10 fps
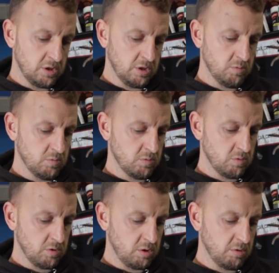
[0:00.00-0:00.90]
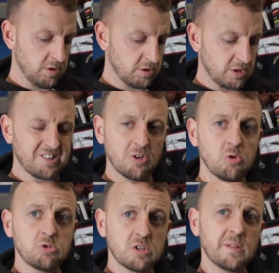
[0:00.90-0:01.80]
So I'm going to
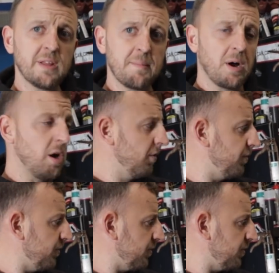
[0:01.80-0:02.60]
loosen them off,